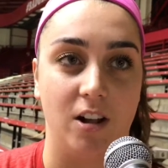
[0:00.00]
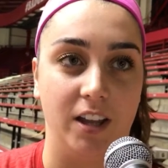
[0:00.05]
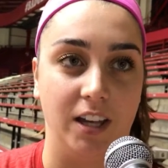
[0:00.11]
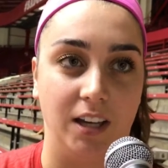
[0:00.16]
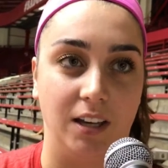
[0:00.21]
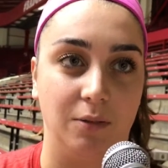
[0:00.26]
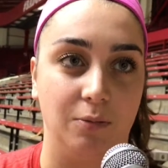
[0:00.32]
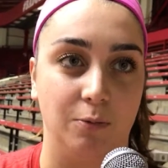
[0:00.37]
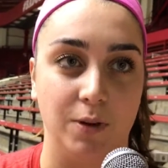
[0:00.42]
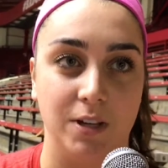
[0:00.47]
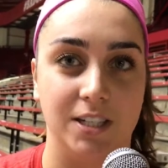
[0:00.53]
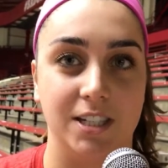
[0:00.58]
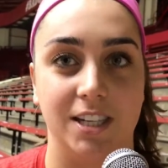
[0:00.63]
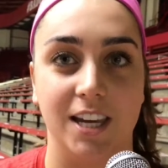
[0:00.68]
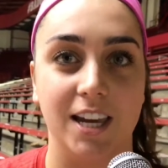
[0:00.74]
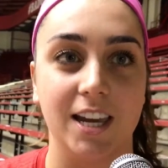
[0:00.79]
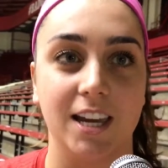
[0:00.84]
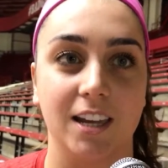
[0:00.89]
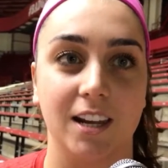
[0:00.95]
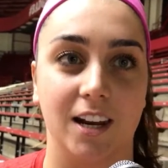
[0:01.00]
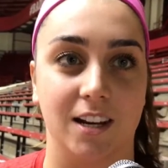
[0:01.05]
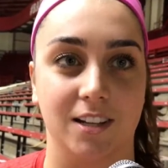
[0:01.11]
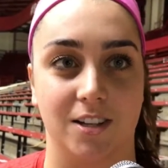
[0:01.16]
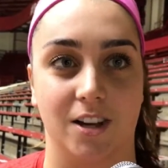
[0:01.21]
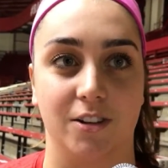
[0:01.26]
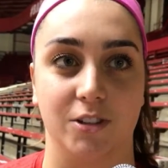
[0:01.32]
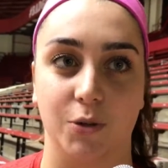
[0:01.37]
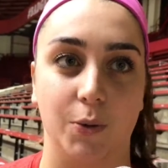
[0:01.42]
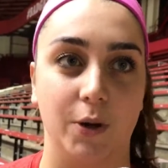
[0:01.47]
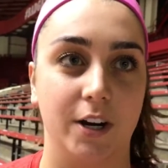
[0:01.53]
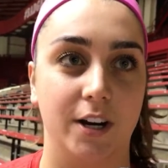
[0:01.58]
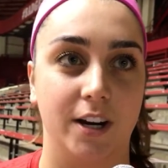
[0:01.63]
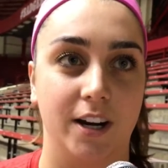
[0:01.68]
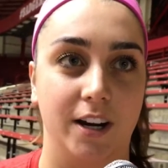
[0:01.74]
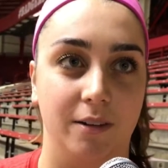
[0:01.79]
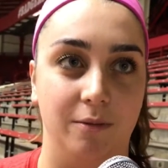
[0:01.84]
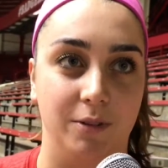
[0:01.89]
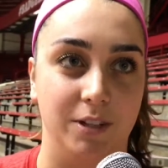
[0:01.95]
Like we see it and it's on Twitter
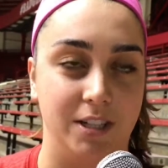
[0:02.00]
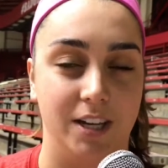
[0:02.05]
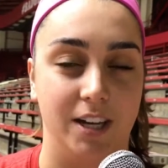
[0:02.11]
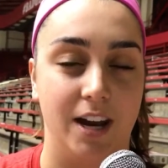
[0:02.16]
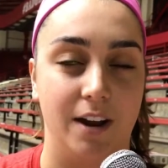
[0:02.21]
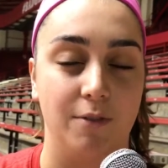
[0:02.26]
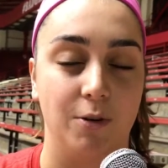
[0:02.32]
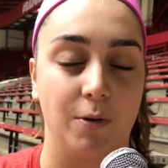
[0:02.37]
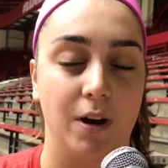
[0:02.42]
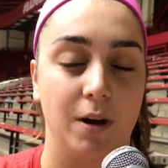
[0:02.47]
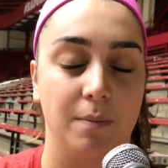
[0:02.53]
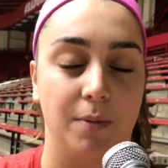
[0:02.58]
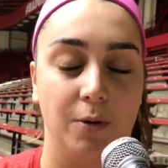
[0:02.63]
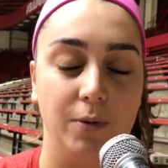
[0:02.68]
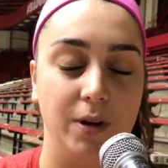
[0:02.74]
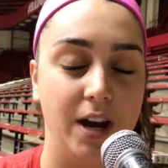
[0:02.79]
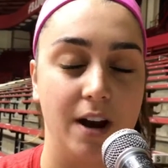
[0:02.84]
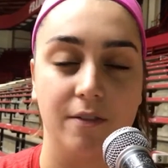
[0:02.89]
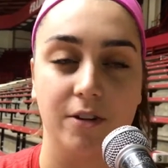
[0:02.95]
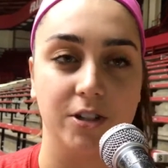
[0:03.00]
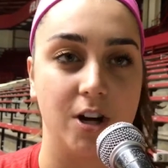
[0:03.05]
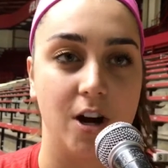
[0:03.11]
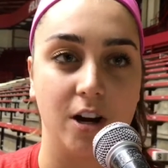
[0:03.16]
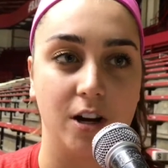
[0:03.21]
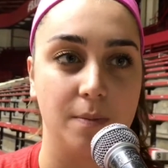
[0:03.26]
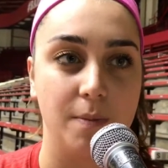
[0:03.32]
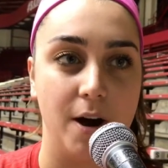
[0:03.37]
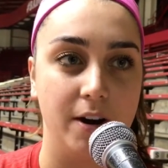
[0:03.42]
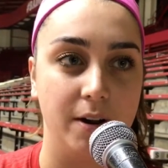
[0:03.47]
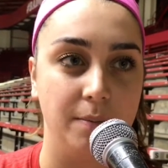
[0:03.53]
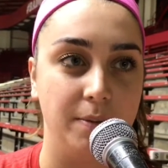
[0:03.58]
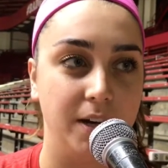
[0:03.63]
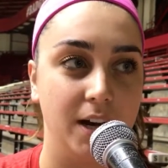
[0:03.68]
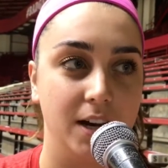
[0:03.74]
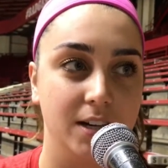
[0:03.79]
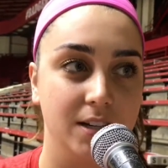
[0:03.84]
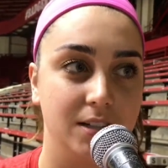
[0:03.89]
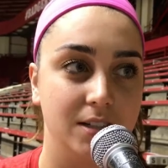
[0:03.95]
and we see it everywhere, but we never talk about it
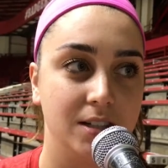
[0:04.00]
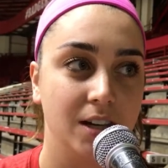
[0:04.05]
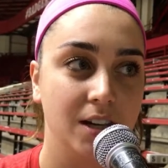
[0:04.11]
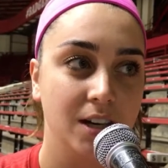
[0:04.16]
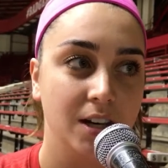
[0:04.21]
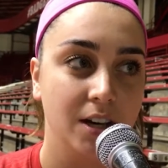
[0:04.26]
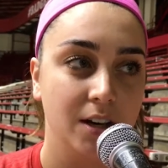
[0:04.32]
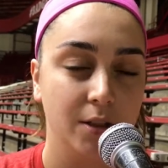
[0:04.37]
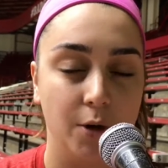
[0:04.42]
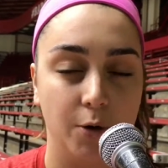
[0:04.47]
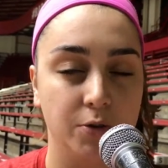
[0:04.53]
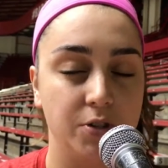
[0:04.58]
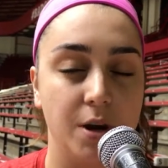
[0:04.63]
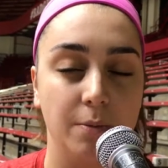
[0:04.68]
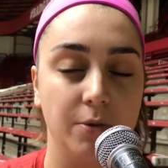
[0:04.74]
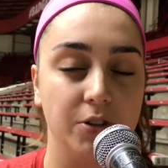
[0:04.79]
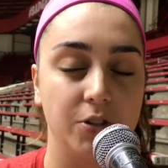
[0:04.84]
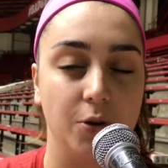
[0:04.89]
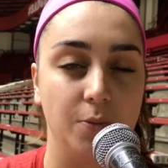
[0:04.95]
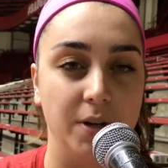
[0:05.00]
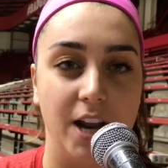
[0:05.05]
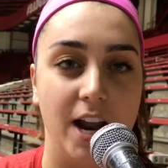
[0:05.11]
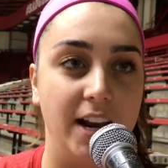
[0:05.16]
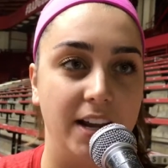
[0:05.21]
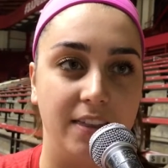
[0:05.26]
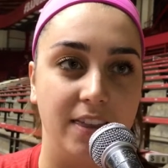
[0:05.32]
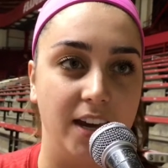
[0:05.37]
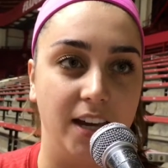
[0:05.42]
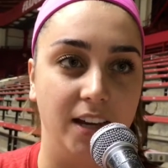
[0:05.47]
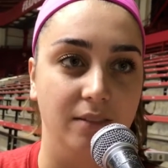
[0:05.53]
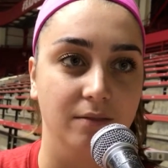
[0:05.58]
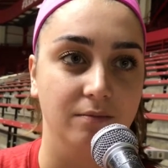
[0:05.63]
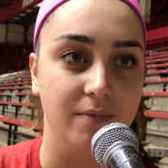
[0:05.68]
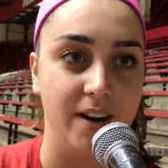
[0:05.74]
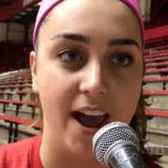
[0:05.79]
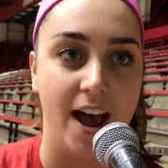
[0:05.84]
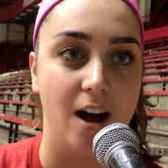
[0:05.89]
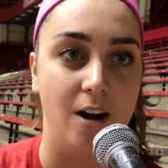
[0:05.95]
because those numbers don't mean anything
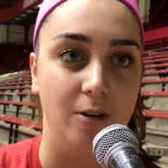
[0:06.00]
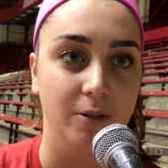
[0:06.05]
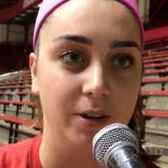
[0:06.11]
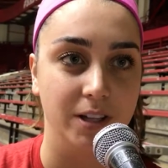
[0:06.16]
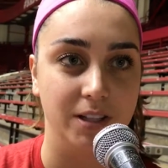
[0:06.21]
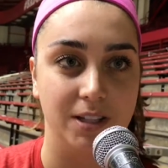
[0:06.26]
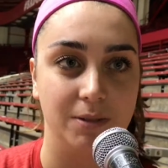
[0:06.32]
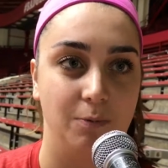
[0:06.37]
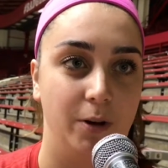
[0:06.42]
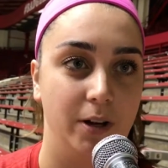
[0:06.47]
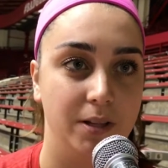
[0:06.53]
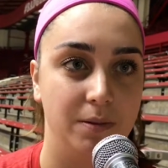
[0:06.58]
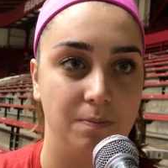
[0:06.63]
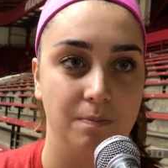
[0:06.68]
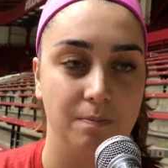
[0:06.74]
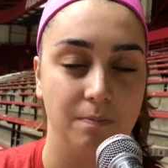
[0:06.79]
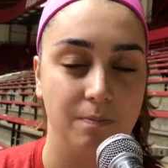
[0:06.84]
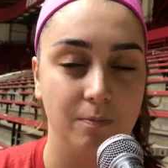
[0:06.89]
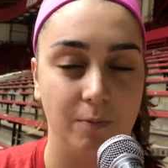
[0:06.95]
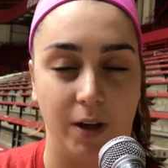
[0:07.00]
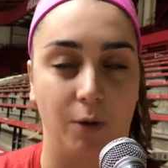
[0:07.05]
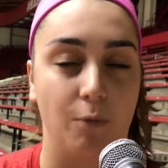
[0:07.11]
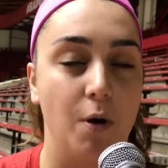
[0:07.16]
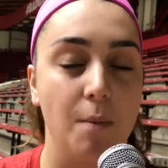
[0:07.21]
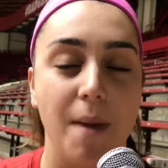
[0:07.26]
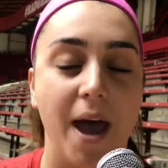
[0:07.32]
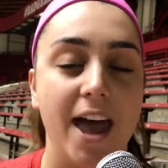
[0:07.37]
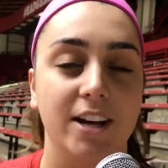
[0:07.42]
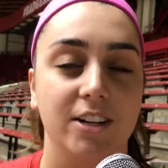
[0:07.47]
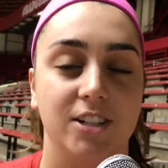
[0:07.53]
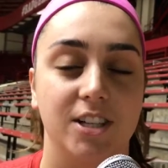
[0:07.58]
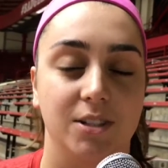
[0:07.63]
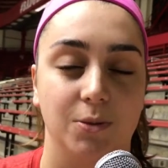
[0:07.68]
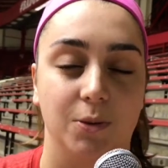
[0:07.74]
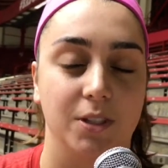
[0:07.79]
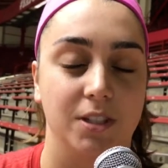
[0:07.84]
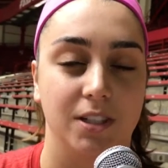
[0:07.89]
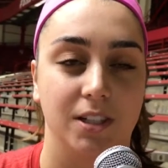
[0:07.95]
now. It's what like what matters is
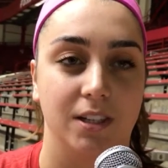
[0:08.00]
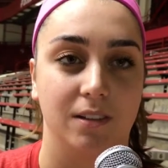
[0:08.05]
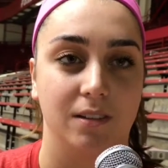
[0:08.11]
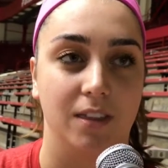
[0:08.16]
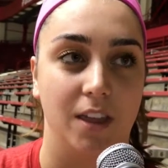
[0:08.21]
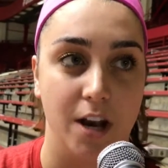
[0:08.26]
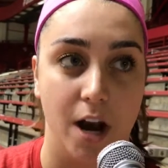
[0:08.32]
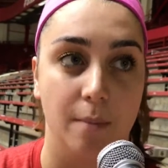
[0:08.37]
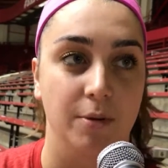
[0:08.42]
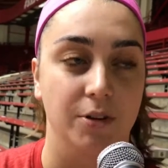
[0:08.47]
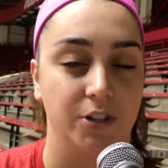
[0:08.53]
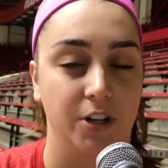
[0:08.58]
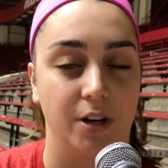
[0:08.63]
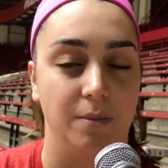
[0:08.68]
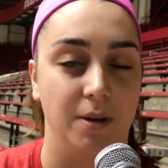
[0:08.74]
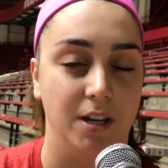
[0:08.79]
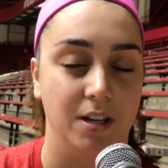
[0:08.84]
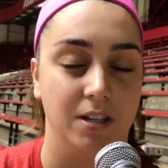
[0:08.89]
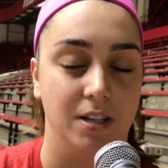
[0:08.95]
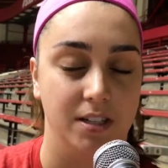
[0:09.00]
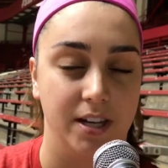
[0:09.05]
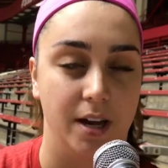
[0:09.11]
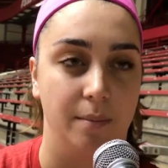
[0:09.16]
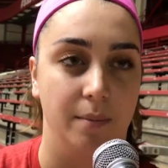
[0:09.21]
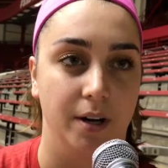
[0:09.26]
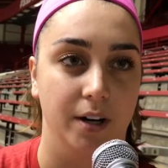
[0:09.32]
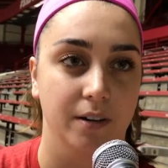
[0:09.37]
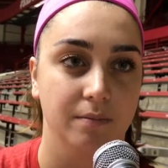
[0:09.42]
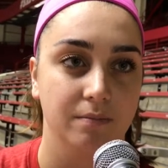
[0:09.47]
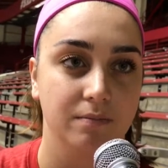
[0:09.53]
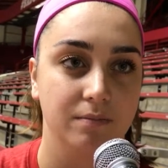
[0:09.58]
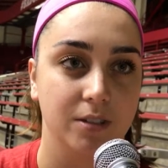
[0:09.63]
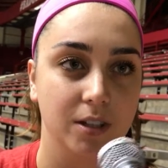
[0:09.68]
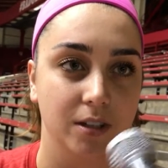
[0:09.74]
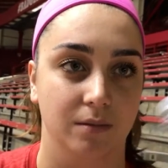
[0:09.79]
what's the numbers are going to be in December. So.